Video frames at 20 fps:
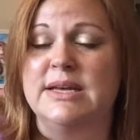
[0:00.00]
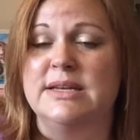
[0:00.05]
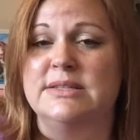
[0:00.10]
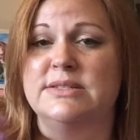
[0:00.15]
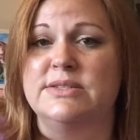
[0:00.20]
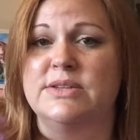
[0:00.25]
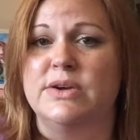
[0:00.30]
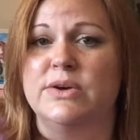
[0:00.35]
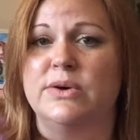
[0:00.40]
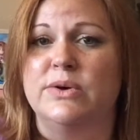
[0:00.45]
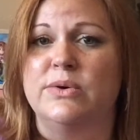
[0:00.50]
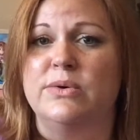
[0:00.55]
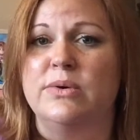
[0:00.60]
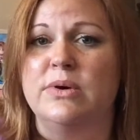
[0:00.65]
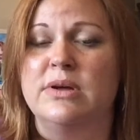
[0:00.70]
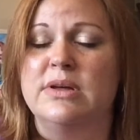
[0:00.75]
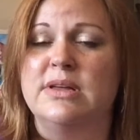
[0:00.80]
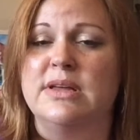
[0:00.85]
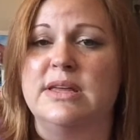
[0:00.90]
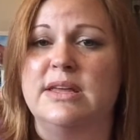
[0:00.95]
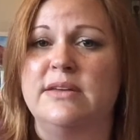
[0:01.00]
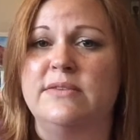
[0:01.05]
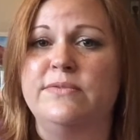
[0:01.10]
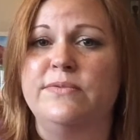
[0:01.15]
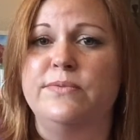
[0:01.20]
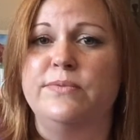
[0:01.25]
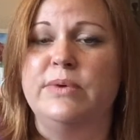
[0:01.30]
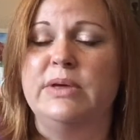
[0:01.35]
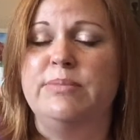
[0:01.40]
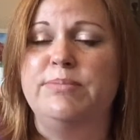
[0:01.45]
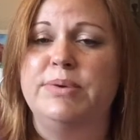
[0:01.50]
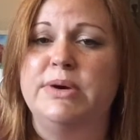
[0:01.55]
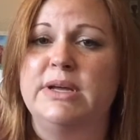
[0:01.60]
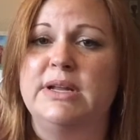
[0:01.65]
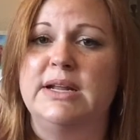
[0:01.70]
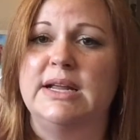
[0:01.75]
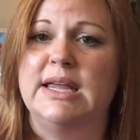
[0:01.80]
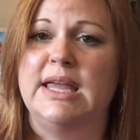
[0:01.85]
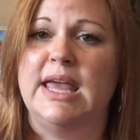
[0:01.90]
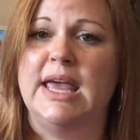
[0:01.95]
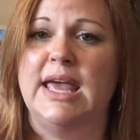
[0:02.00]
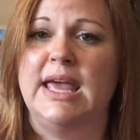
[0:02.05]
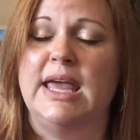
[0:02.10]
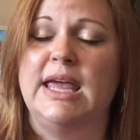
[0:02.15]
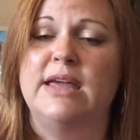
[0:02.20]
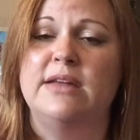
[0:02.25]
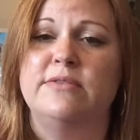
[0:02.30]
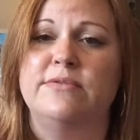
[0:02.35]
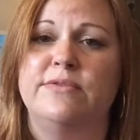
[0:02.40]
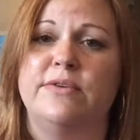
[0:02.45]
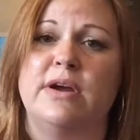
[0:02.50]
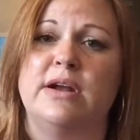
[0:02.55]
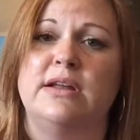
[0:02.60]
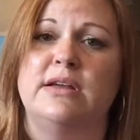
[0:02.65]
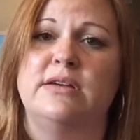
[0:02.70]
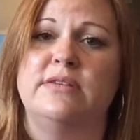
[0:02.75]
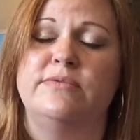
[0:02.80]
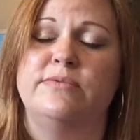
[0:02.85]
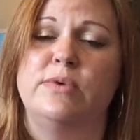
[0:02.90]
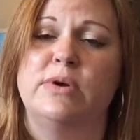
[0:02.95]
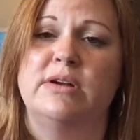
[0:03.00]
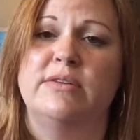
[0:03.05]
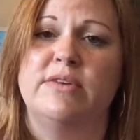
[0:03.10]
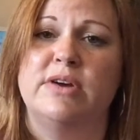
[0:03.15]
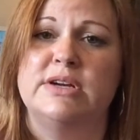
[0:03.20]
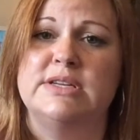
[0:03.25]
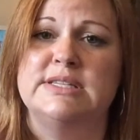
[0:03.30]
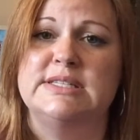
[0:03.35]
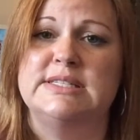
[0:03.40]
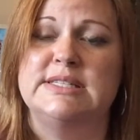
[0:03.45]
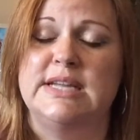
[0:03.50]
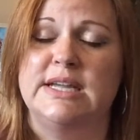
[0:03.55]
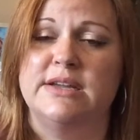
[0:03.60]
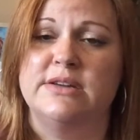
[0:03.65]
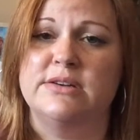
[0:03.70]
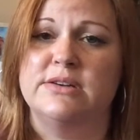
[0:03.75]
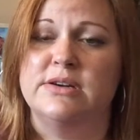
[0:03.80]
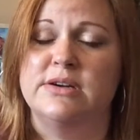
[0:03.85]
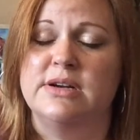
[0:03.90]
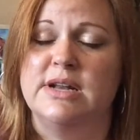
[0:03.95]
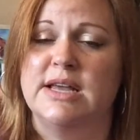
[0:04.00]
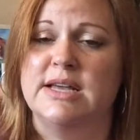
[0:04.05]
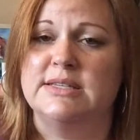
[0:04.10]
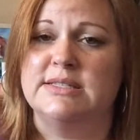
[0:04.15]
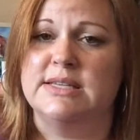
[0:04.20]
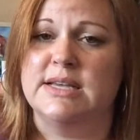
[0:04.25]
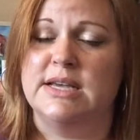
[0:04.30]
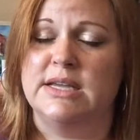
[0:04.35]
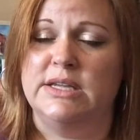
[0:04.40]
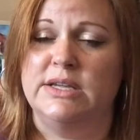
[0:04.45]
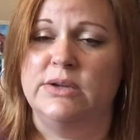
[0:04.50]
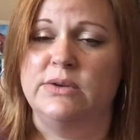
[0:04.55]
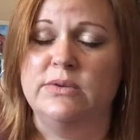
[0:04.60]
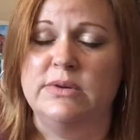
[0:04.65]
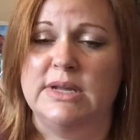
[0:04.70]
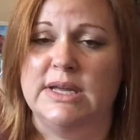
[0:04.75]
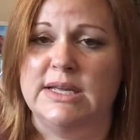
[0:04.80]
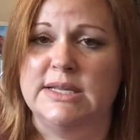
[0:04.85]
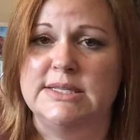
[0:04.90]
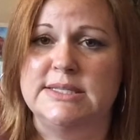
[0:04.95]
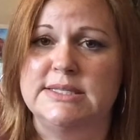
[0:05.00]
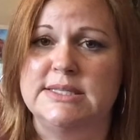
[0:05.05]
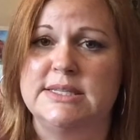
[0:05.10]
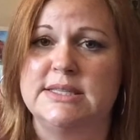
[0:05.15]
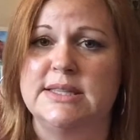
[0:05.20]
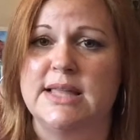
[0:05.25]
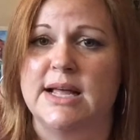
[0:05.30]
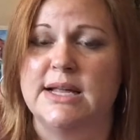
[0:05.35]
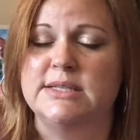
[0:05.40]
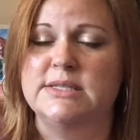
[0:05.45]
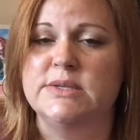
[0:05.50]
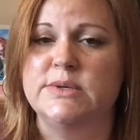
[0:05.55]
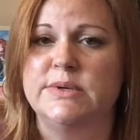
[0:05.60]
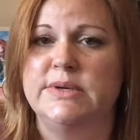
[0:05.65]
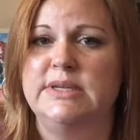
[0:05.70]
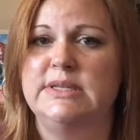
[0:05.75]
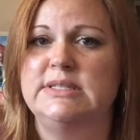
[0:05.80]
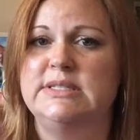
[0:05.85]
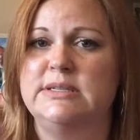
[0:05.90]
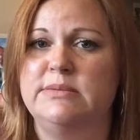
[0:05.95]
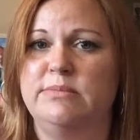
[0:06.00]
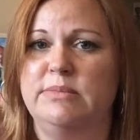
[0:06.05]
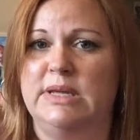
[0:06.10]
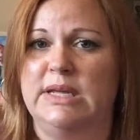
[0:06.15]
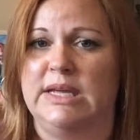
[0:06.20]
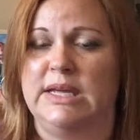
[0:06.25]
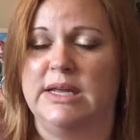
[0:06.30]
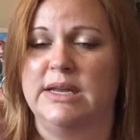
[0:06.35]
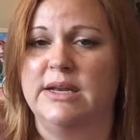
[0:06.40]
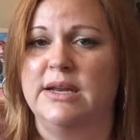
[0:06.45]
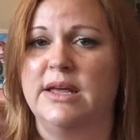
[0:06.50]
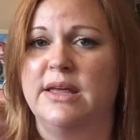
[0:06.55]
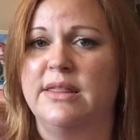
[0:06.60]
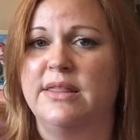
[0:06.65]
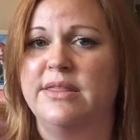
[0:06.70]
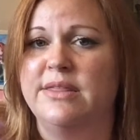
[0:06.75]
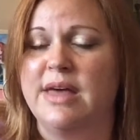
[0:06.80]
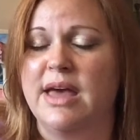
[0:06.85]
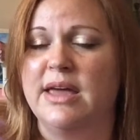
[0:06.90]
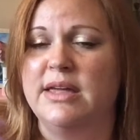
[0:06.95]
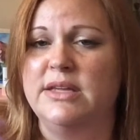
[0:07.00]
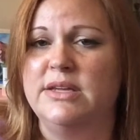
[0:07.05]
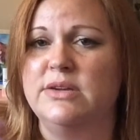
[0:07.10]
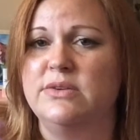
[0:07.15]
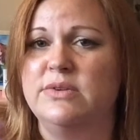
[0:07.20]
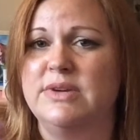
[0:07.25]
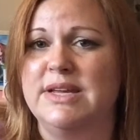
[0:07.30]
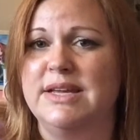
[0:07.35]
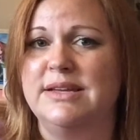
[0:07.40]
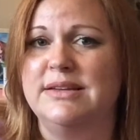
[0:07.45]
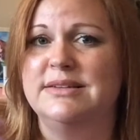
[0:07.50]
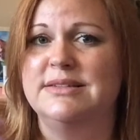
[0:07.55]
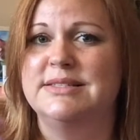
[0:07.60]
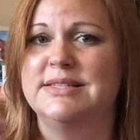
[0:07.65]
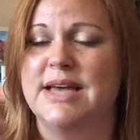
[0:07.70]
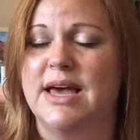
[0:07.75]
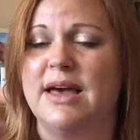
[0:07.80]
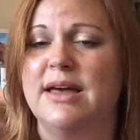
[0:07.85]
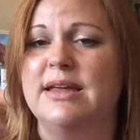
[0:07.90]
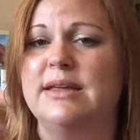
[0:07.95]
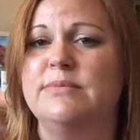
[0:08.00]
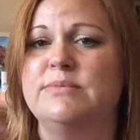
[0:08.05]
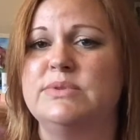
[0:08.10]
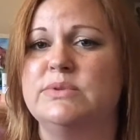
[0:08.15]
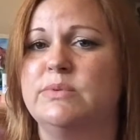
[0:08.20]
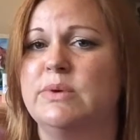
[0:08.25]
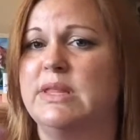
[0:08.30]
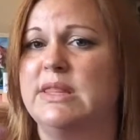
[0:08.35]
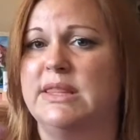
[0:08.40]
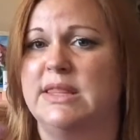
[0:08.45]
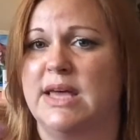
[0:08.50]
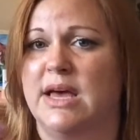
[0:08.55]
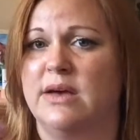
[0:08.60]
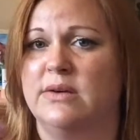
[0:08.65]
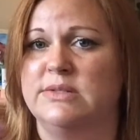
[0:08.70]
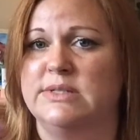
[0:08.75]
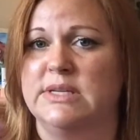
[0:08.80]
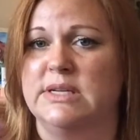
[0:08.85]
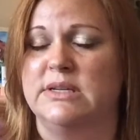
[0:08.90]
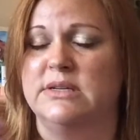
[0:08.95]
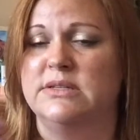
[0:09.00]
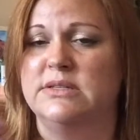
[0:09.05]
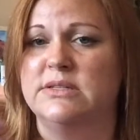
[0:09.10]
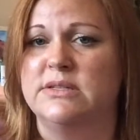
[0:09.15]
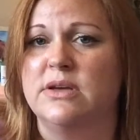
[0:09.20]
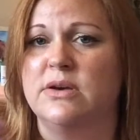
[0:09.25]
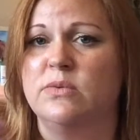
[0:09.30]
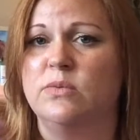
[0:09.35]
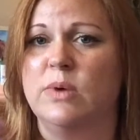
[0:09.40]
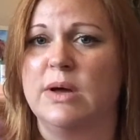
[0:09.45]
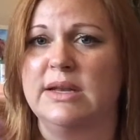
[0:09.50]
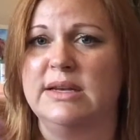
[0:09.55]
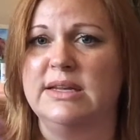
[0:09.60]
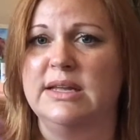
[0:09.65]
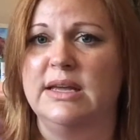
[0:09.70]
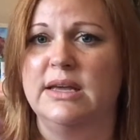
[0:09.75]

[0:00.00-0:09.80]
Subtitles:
So if we put a K in front of one of our standard SI units, that's going to mean that unit times 1,000. So 1